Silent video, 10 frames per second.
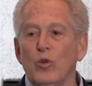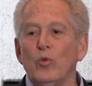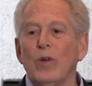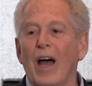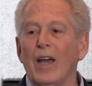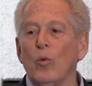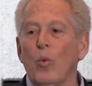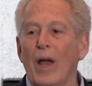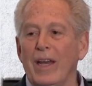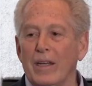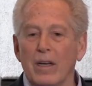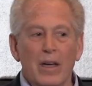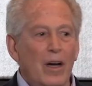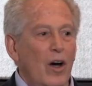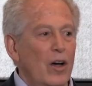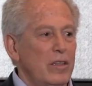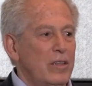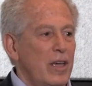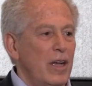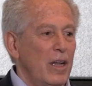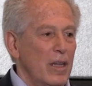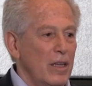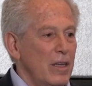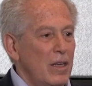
Do not wait until